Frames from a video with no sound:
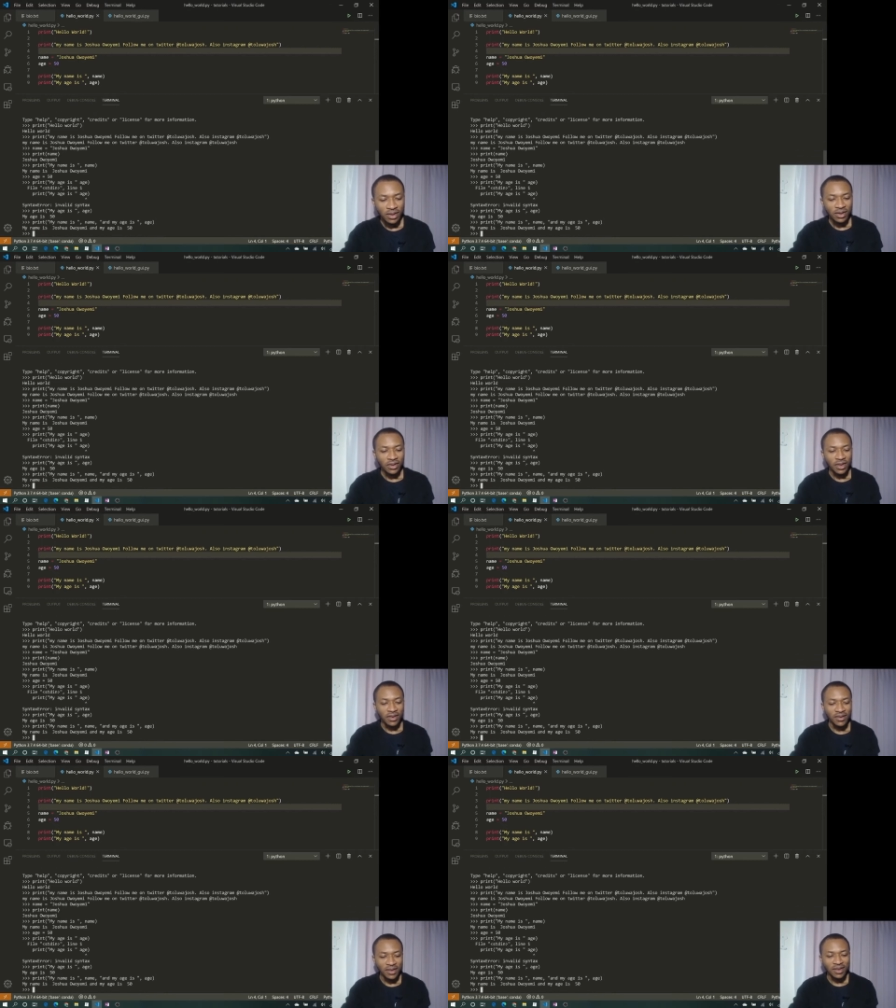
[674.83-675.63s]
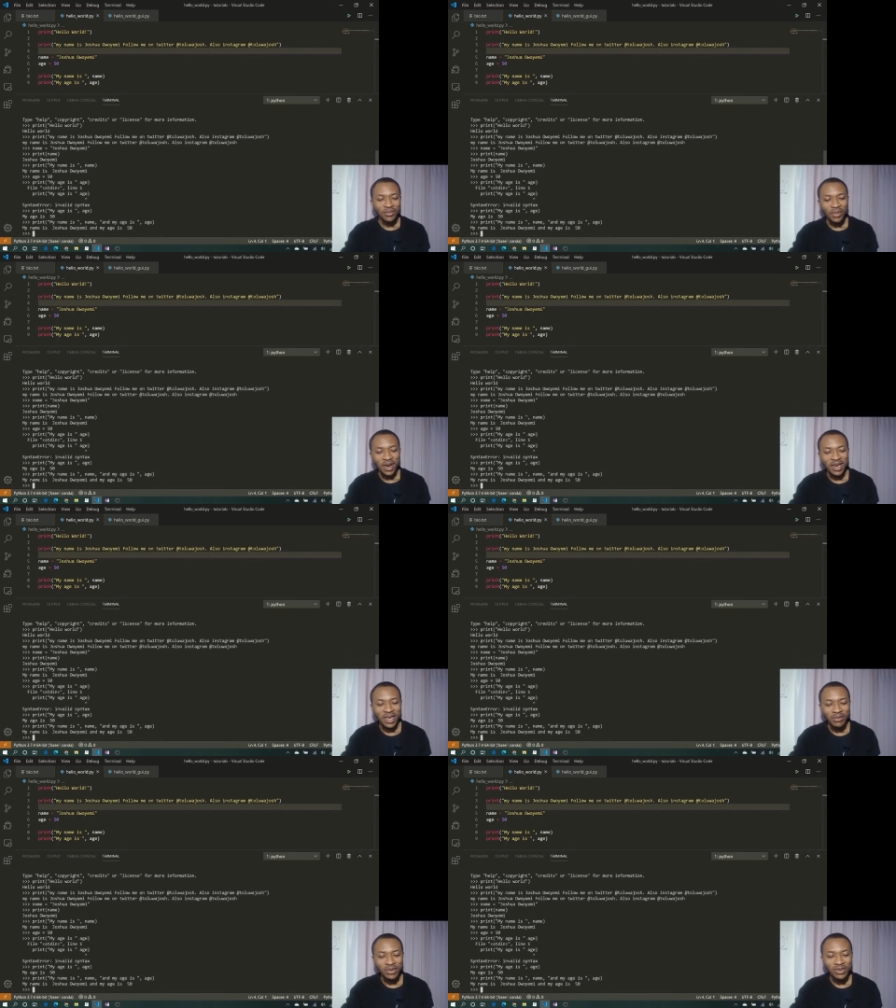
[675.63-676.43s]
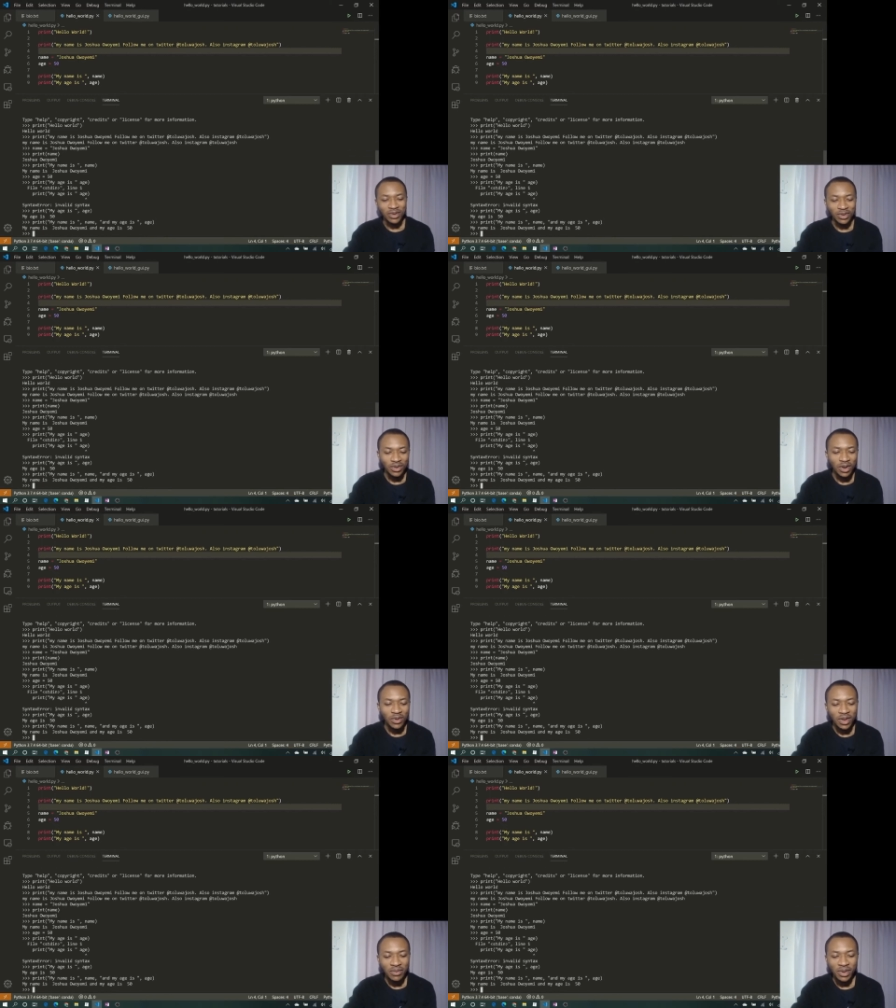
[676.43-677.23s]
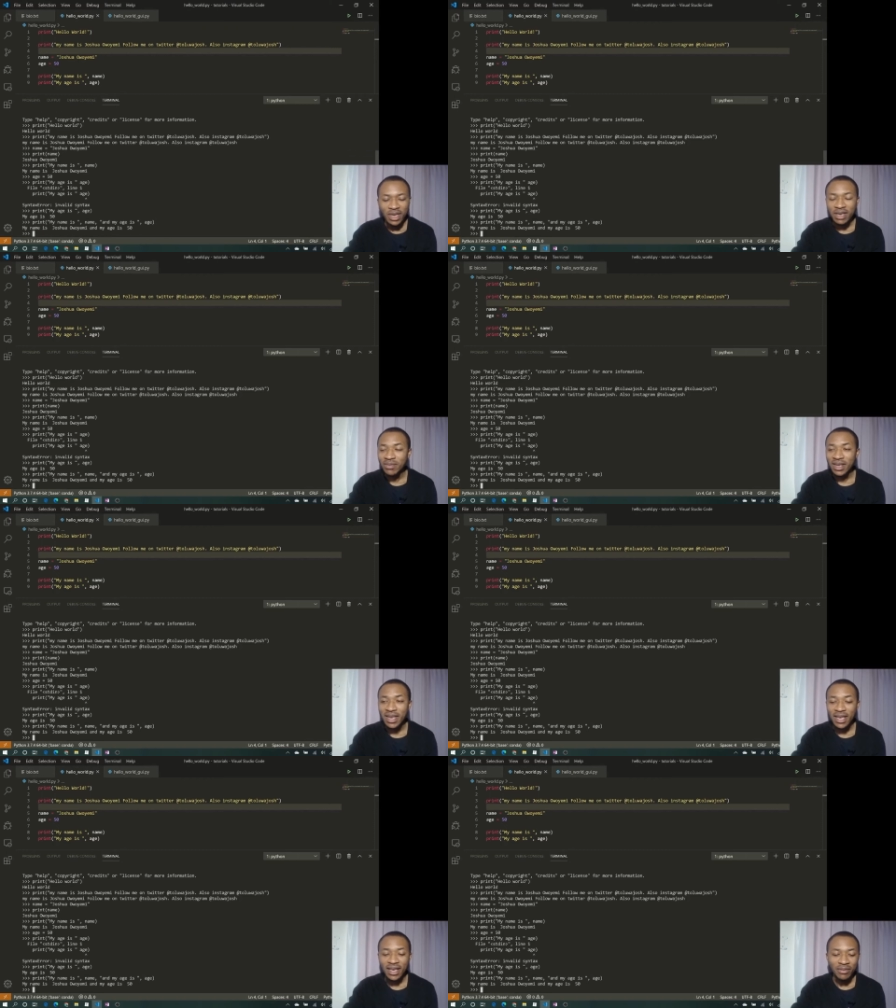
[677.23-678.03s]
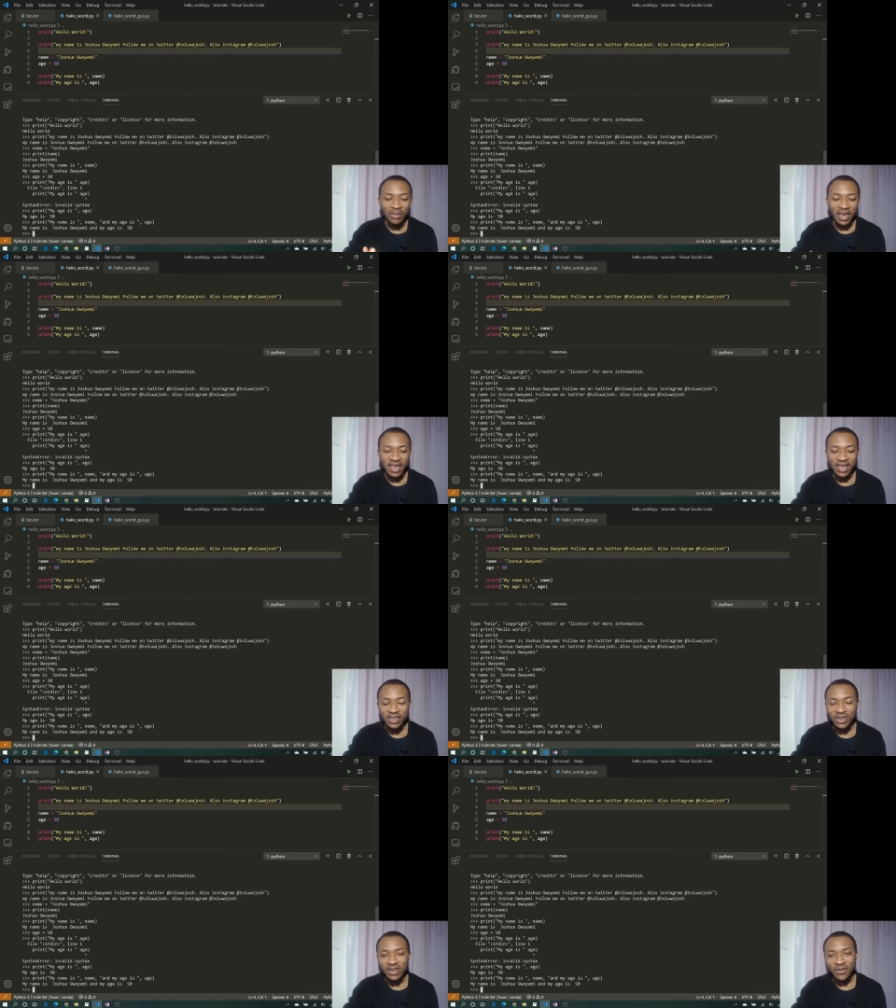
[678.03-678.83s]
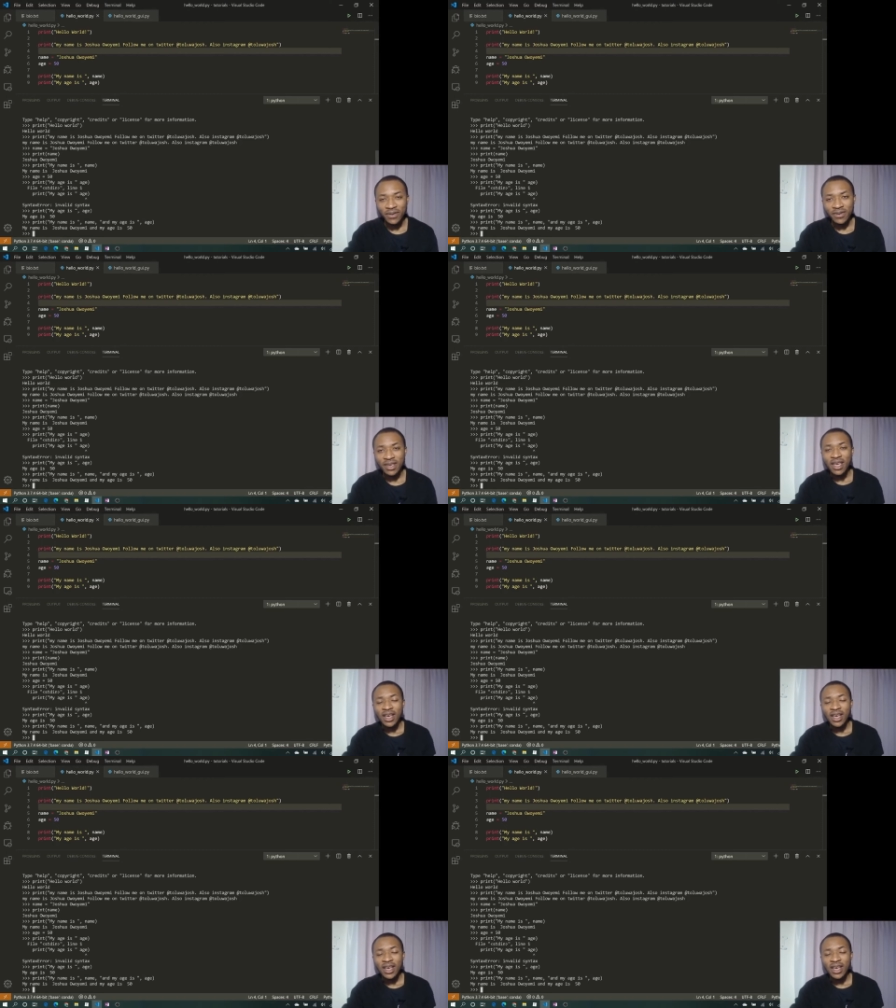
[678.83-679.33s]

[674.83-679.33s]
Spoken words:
You can see my name is Joshua Oyemi, and my age is 50.